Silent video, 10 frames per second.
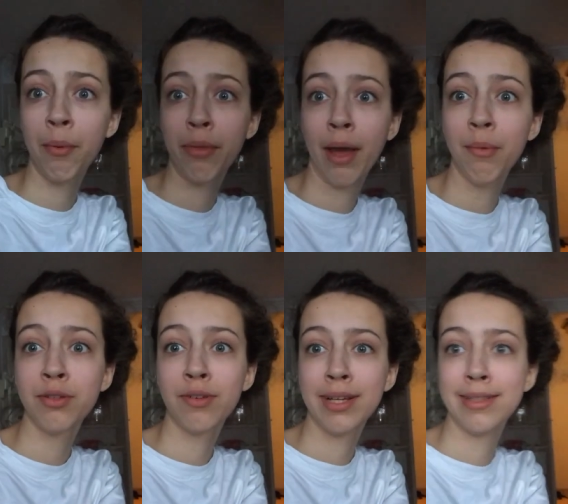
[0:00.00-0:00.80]
well that
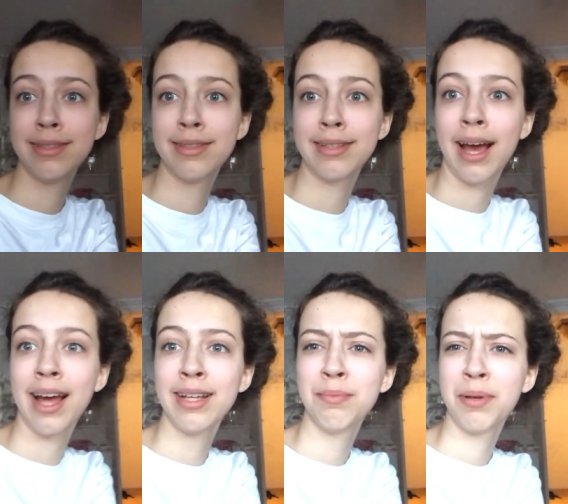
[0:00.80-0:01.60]
was really
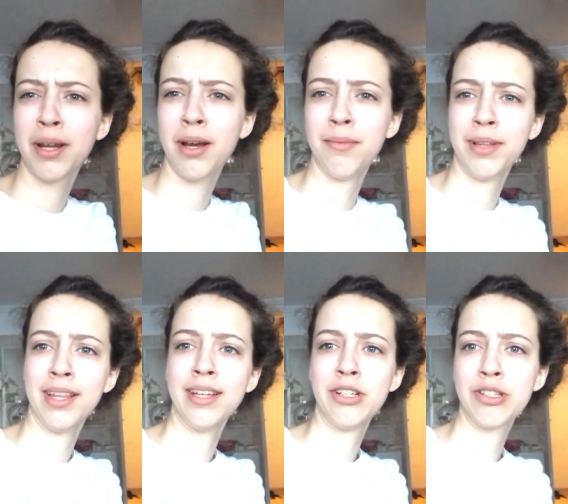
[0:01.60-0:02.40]
sad, but um,
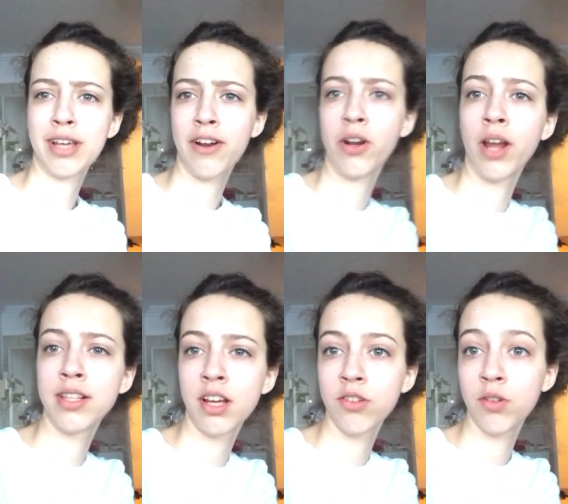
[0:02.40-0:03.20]
let's just carry on. I
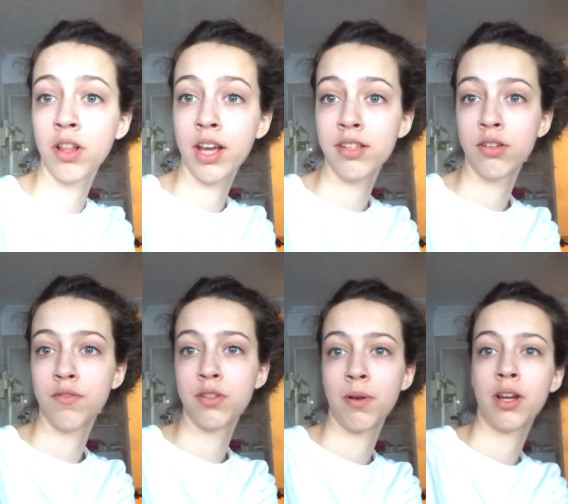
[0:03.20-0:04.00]
turned the lights
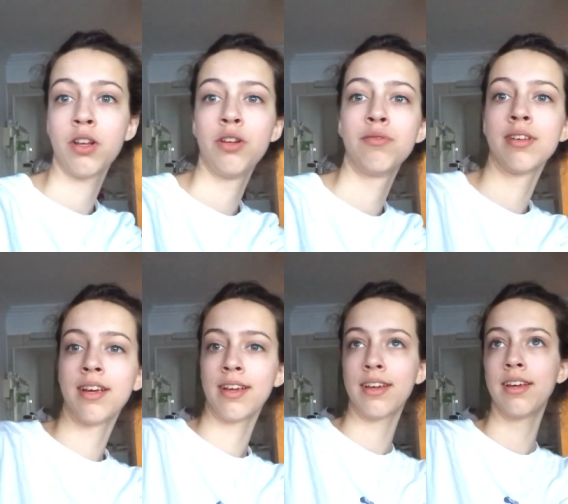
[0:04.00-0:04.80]
off so I could use
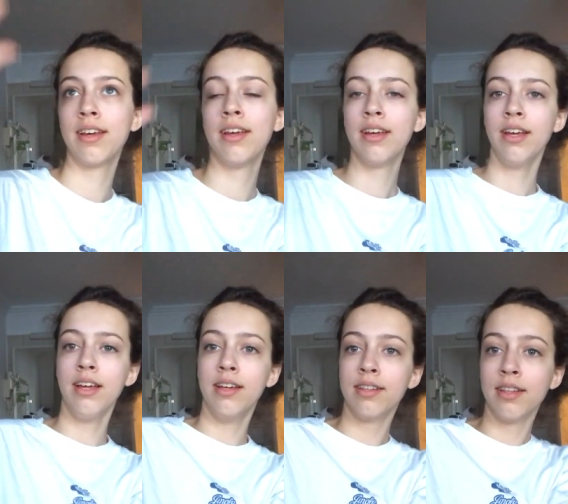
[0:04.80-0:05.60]
like
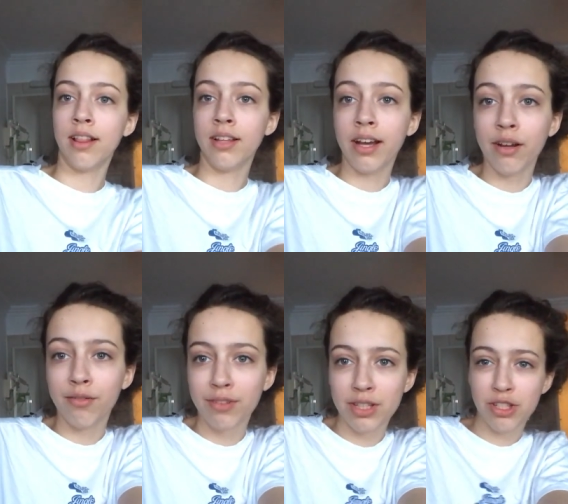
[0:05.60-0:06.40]
the light
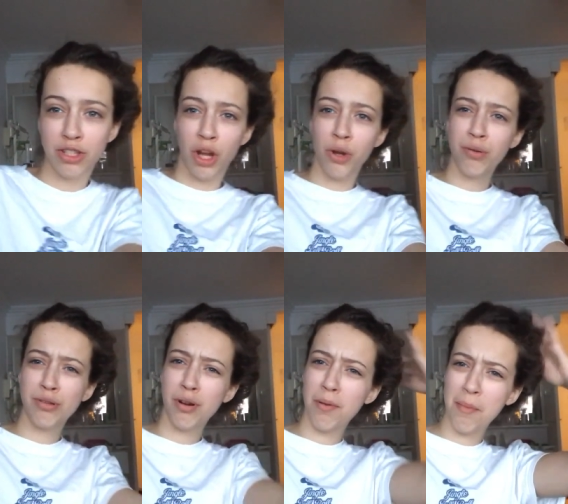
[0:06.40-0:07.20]
of the snow.
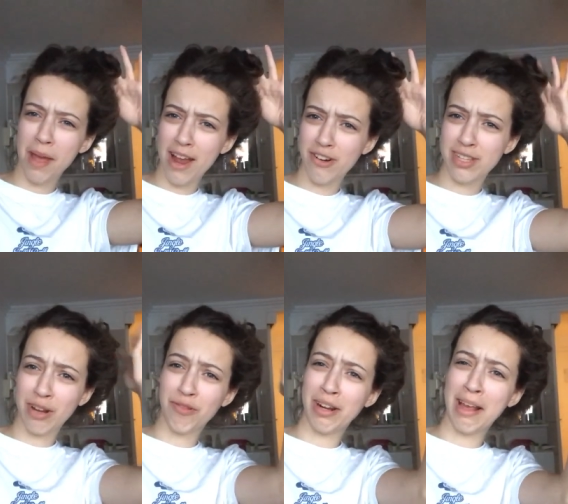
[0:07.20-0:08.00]
Sorry about my hair, it's
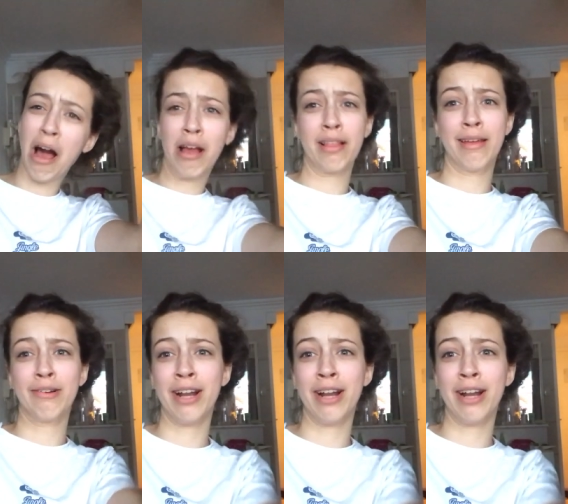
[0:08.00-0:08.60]
like really ugly